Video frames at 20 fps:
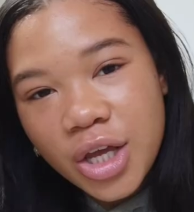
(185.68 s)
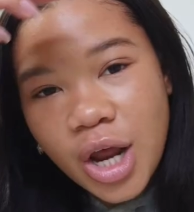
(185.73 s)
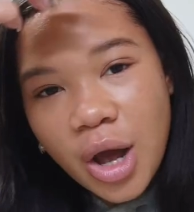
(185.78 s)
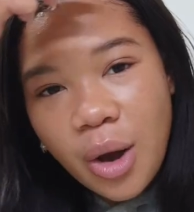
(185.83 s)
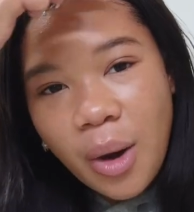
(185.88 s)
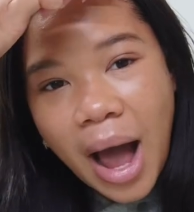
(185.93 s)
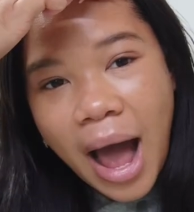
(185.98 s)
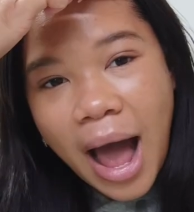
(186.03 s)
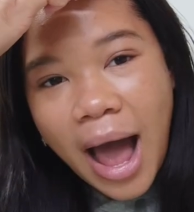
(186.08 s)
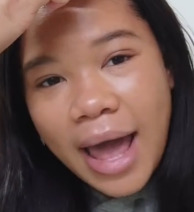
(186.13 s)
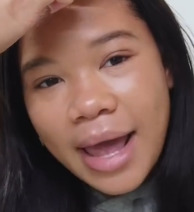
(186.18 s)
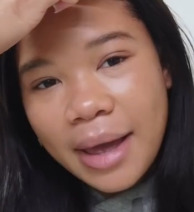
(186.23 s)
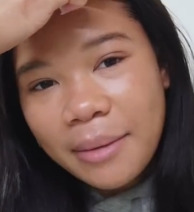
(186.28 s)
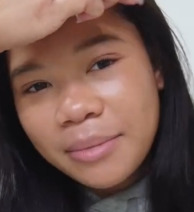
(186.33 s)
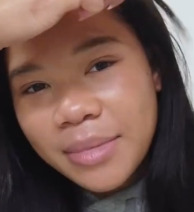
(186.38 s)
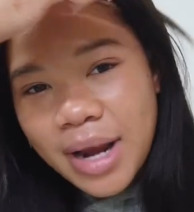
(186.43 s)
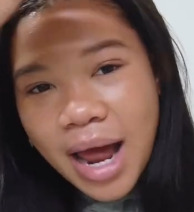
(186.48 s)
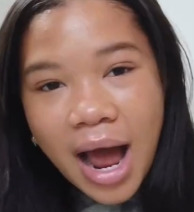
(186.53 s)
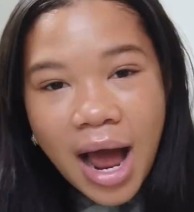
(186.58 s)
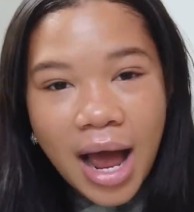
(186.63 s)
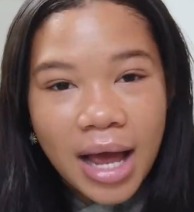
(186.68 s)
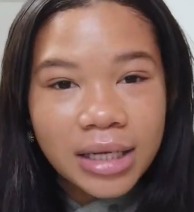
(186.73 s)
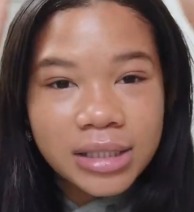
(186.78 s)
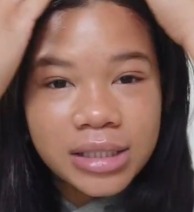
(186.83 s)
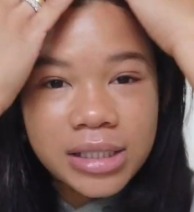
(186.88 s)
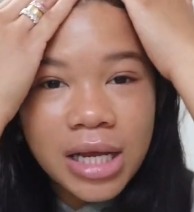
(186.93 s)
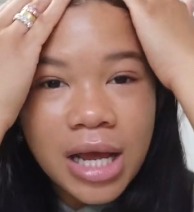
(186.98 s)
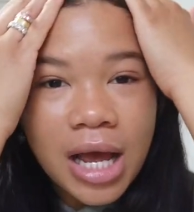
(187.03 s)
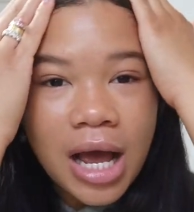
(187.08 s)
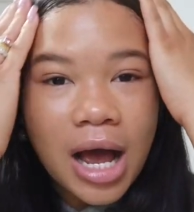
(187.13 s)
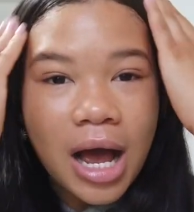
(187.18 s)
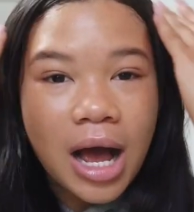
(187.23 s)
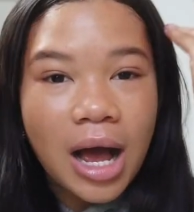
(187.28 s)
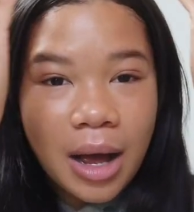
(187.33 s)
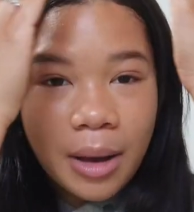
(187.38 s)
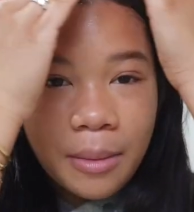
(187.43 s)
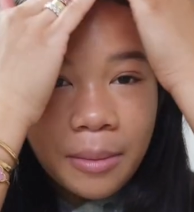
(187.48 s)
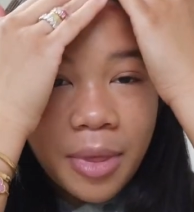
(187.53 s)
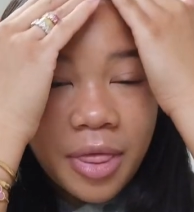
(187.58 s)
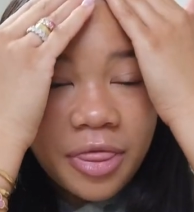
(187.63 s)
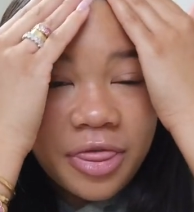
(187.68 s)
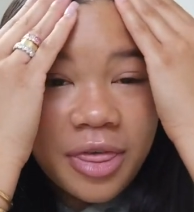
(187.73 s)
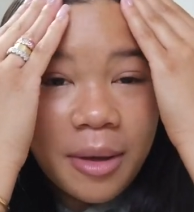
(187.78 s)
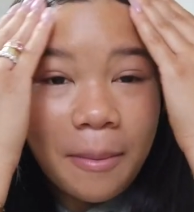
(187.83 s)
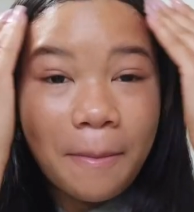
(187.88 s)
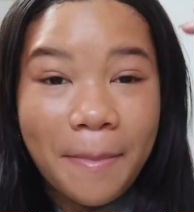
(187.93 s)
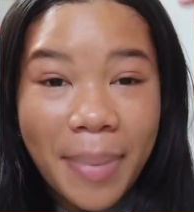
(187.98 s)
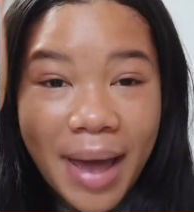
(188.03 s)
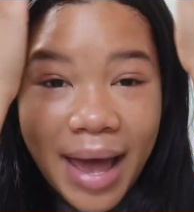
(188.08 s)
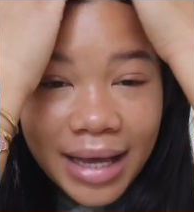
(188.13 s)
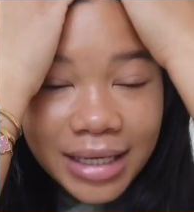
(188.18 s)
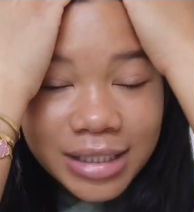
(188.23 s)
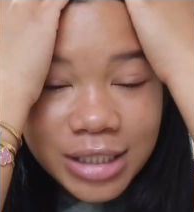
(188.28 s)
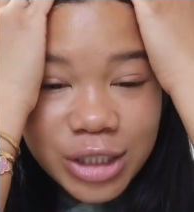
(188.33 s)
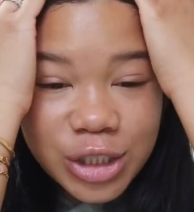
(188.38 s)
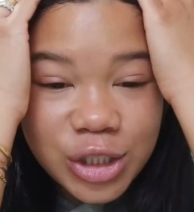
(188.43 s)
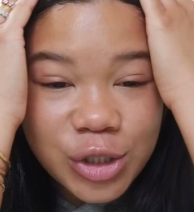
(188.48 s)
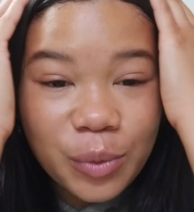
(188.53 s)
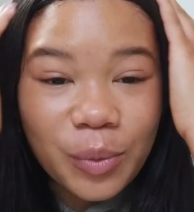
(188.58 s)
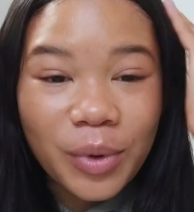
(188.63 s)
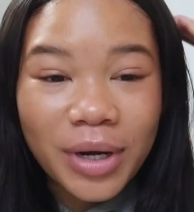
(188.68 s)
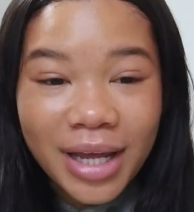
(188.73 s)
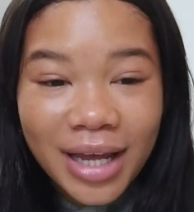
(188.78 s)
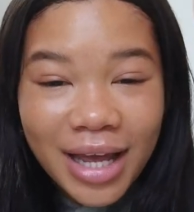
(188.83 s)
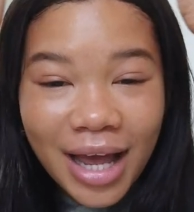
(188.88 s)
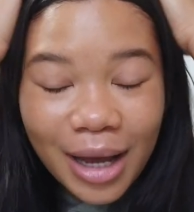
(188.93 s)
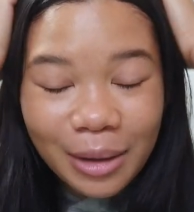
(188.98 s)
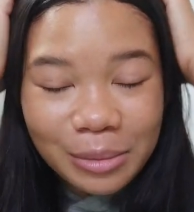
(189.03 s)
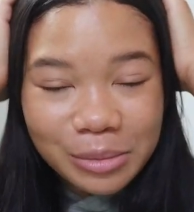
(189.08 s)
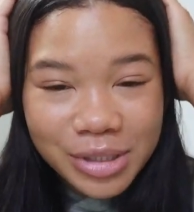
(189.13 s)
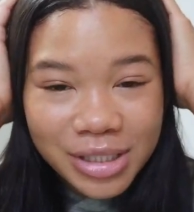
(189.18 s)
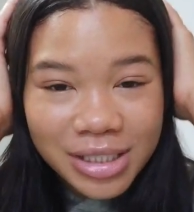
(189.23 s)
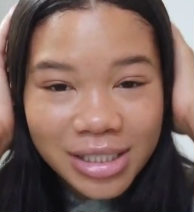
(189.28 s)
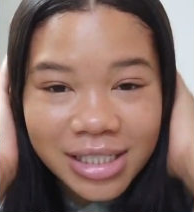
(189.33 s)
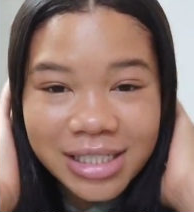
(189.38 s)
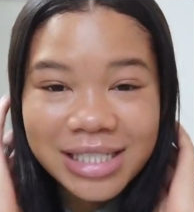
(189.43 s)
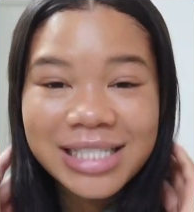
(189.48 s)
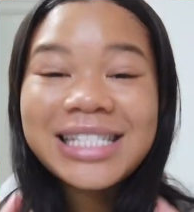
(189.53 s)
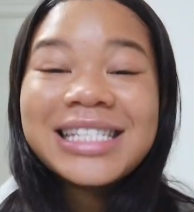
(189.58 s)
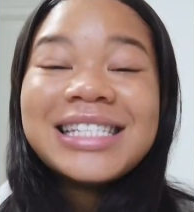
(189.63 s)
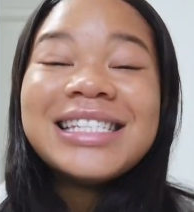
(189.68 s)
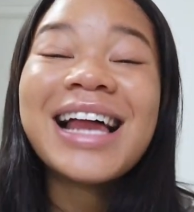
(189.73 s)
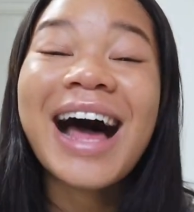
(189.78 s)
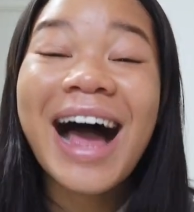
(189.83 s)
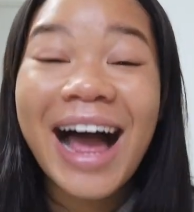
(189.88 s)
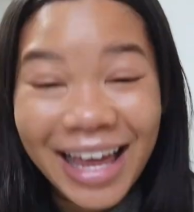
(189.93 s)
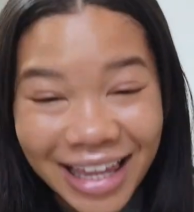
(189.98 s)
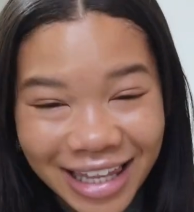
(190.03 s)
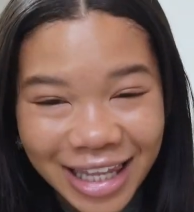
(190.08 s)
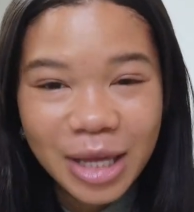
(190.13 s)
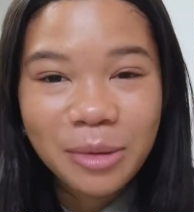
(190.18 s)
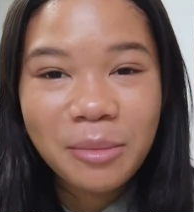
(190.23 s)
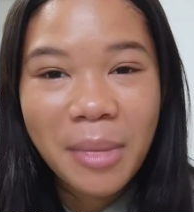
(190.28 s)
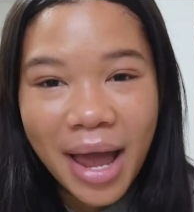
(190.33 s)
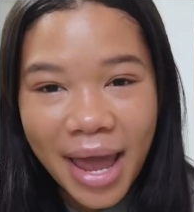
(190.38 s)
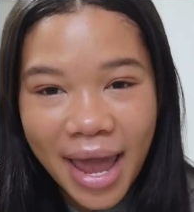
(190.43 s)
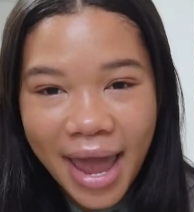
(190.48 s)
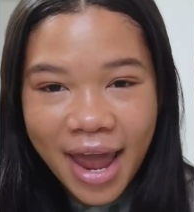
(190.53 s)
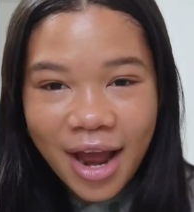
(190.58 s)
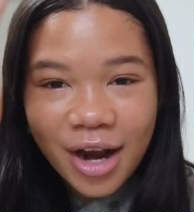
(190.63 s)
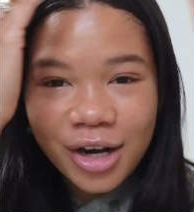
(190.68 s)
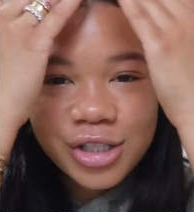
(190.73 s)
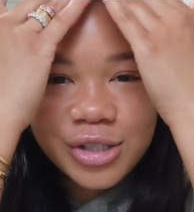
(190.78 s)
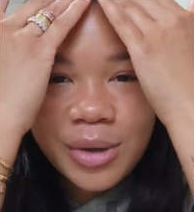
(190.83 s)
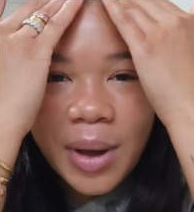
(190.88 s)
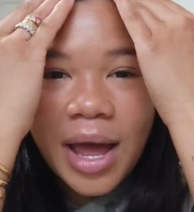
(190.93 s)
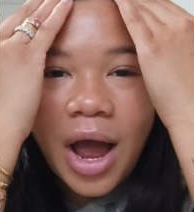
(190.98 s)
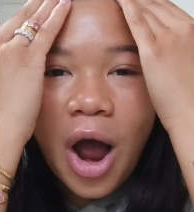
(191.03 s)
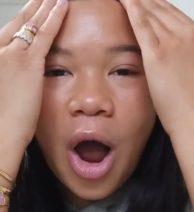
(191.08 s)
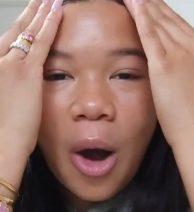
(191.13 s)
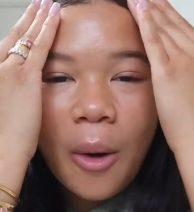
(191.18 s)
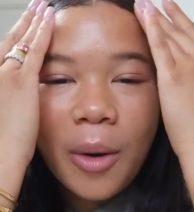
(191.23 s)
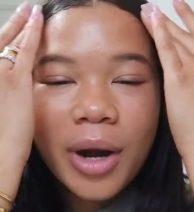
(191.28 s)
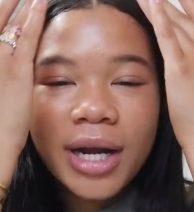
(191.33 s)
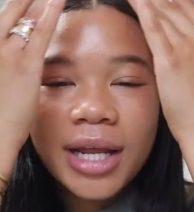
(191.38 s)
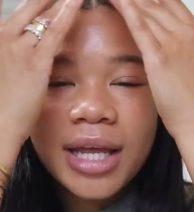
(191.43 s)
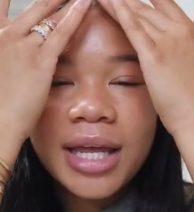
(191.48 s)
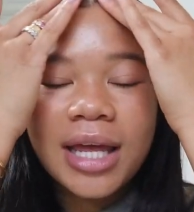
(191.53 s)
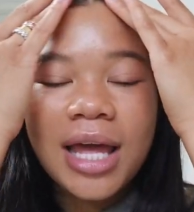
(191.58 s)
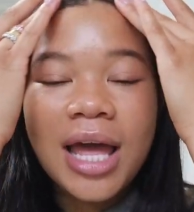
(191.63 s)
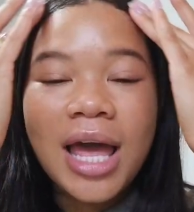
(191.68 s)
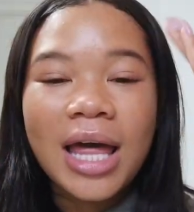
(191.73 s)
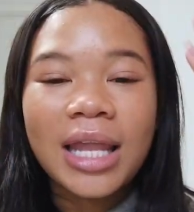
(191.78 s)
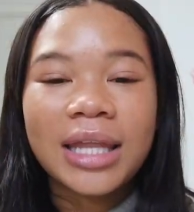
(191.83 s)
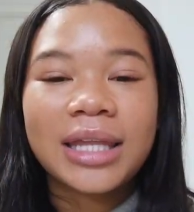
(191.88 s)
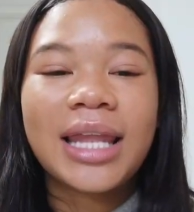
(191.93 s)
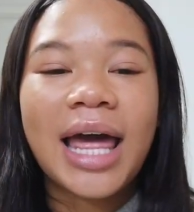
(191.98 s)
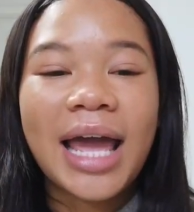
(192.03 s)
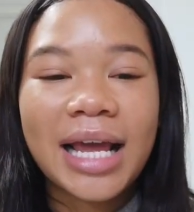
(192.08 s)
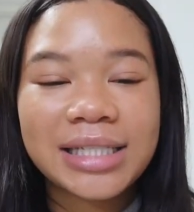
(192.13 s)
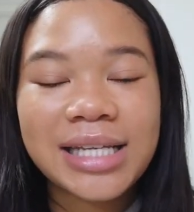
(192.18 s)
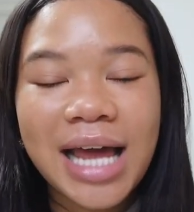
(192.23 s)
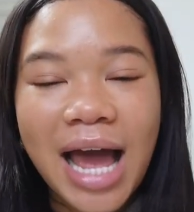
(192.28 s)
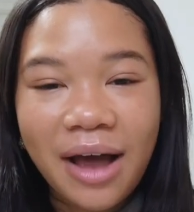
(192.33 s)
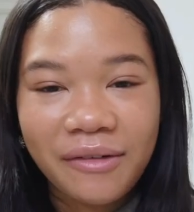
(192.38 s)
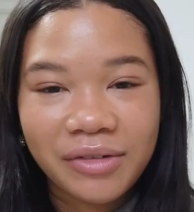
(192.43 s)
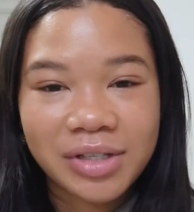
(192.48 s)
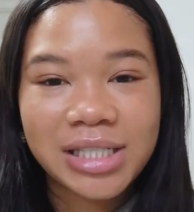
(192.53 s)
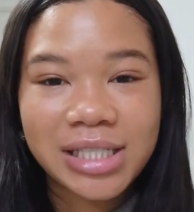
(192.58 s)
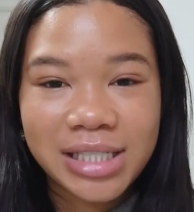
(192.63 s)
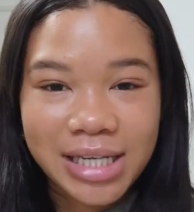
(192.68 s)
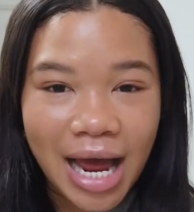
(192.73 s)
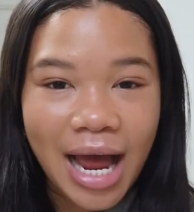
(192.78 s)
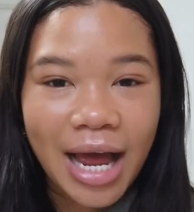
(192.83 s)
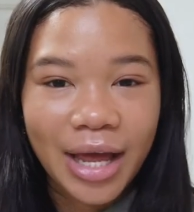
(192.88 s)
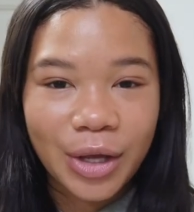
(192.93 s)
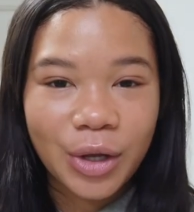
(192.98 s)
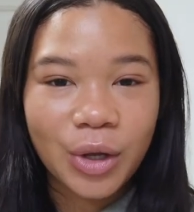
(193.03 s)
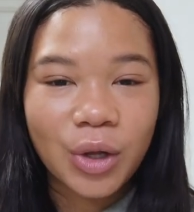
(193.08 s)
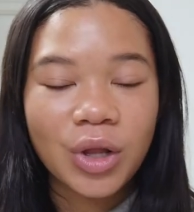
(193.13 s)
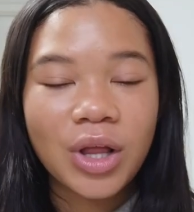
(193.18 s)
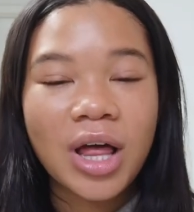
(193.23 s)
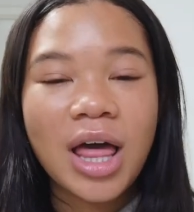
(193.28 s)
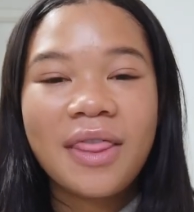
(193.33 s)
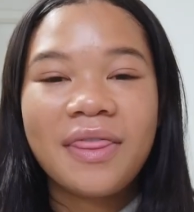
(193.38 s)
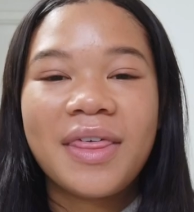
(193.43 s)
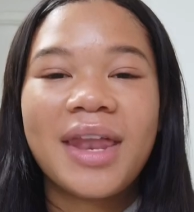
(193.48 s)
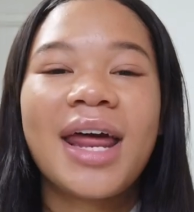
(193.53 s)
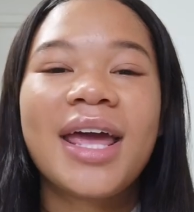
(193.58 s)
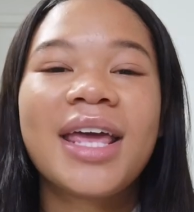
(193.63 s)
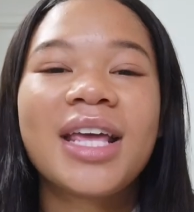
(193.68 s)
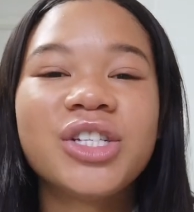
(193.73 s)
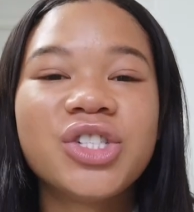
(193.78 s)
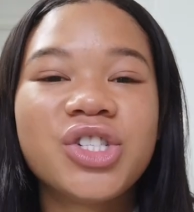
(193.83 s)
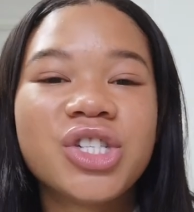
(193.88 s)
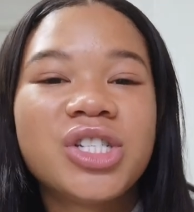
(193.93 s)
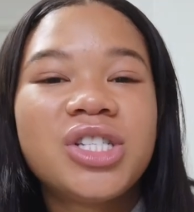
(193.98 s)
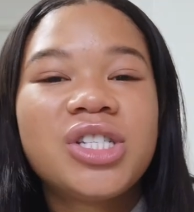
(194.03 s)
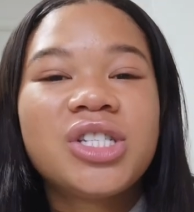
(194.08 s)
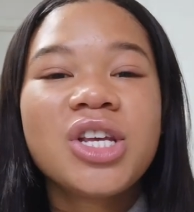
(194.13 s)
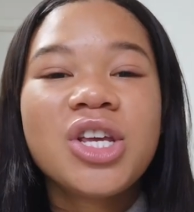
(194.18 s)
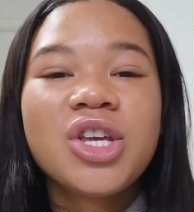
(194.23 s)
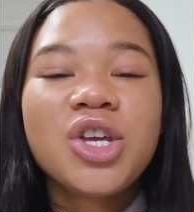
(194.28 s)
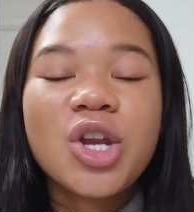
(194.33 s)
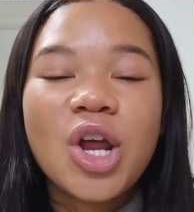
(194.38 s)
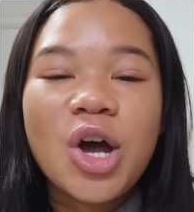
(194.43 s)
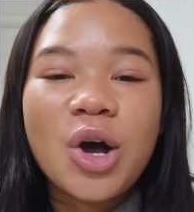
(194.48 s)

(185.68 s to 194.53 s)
You know, I am not the best when it comes to styling my hair, so I already like to have a style that I can just, you